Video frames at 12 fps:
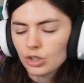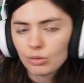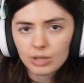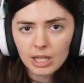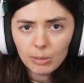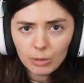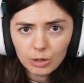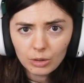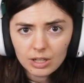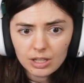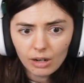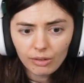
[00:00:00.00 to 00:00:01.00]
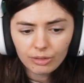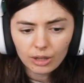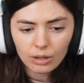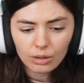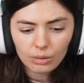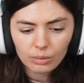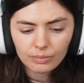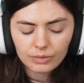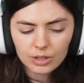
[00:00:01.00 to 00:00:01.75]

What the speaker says: She was keeping to herself though.